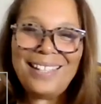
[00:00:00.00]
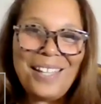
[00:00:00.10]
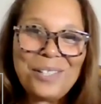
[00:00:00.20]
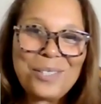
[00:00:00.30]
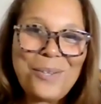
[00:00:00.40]

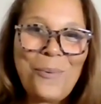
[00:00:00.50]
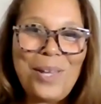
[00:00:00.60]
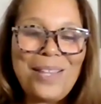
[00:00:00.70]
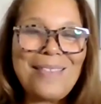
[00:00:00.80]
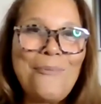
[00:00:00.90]
hit
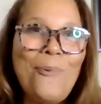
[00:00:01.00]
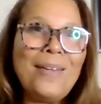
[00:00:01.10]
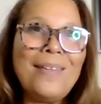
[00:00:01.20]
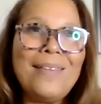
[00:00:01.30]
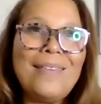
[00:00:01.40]
with
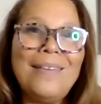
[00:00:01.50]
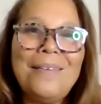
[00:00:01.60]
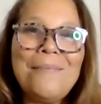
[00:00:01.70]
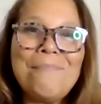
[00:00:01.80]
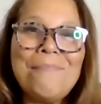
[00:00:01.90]
one of
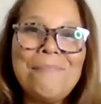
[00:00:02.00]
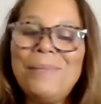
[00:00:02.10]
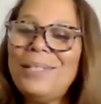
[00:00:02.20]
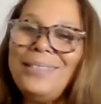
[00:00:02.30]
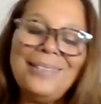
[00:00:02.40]
the $1
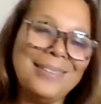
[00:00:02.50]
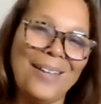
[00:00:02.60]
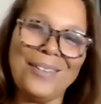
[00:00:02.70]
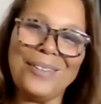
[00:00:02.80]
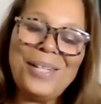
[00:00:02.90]
million
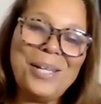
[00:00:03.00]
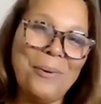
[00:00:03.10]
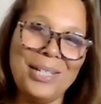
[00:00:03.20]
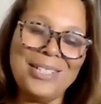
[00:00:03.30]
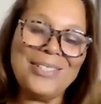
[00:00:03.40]

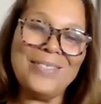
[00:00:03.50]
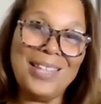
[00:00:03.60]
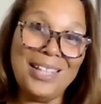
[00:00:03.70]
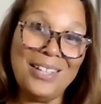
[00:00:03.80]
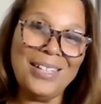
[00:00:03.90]
equation
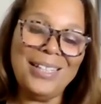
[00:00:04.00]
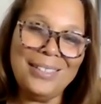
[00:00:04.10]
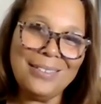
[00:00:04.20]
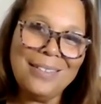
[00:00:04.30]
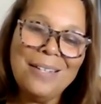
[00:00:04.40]

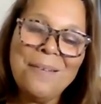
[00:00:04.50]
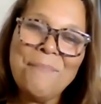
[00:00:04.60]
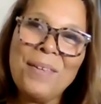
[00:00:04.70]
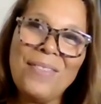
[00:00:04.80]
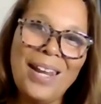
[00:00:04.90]
theories
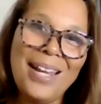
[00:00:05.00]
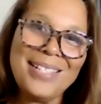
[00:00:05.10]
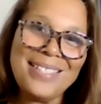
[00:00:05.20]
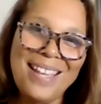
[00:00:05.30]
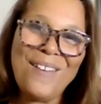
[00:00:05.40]
that I
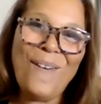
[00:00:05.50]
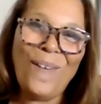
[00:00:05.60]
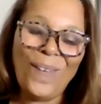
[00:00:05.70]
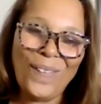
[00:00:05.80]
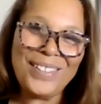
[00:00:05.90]
say
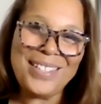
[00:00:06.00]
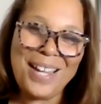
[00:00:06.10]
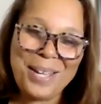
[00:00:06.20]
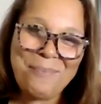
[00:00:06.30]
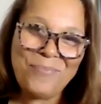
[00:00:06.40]
all the
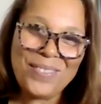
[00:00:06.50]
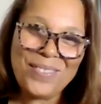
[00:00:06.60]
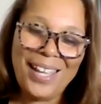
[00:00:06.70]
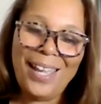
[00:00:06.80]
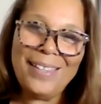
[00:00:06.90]
time.
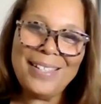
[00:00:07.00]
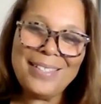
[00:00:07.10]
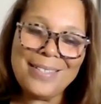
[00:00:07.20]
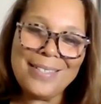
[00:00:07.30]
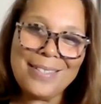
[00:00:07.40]
And
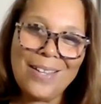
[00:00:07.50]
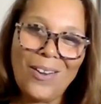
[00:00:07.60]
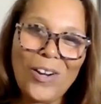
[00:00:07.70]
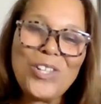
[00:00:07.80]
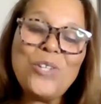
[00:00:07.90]
this is,
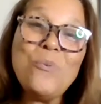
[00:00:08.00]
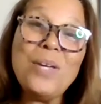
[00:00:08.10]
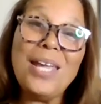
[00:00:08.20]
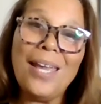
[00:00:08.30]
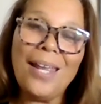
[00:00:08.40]
are you
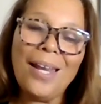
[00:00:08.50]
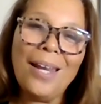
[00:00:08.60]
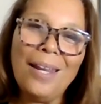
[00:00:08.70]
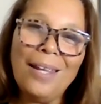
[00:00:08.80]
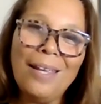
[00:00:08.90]

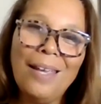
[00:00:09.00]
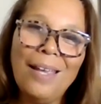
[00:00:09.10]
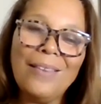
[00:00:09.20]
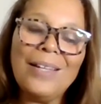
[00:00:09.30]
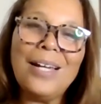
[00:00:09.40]
in
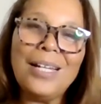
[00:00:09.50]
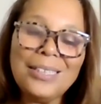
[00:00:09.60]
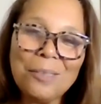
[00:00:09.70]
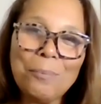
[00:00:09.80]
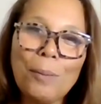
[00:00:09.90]
the
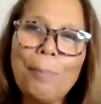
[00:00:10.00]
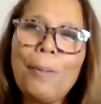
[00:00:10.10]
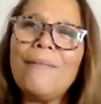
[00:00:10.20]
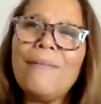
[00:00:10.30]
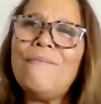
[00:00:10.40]
customer
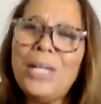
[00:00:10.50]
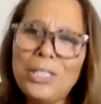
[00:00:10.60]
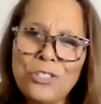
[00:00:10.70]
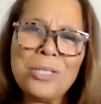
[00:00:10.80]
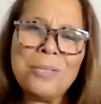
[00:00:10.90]

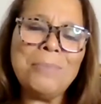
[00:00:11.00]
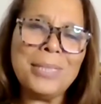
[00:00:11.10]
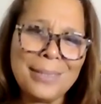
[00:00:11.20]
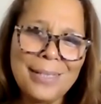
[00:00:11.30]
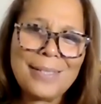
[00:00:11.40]
prevention
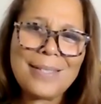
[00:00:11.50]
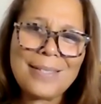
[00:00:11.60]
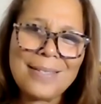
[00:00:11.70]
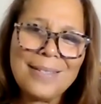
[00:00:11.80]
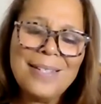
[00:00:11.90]
business?
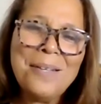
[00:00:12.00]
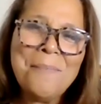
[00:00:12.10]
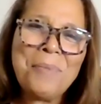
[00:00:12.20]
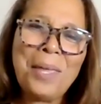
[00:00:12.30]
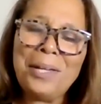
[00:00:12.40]

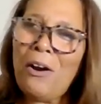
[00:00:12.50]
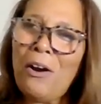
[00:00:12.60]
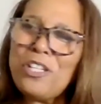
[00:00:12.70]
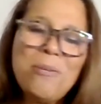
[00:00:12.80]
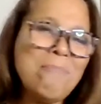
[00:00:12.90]
Like,
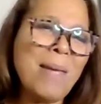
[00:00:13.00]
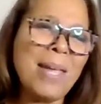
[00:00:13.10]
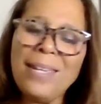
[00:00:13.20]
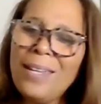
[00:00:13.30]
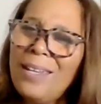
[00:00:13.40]
are you
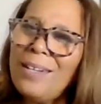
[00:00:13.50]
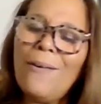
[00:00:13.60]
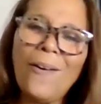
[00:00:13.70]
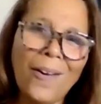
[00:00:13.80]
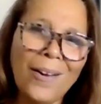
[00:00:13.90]
making it
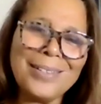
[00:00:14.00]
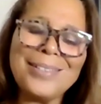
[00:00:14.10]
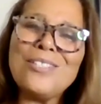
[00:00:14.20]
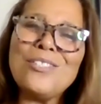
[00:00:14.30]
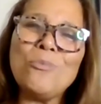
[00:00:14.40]
hard
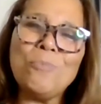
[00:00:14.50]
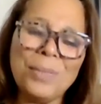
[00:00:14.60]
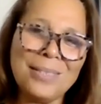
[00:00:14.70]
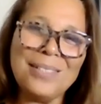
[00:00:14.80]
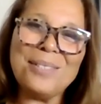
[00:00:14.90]
to do
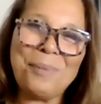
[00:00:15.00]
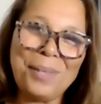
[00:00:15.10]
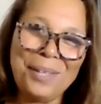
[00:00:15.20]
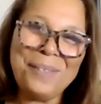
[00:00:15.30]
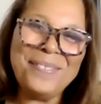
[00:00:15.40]
business
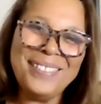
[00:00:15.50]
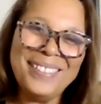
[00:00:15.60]
with you?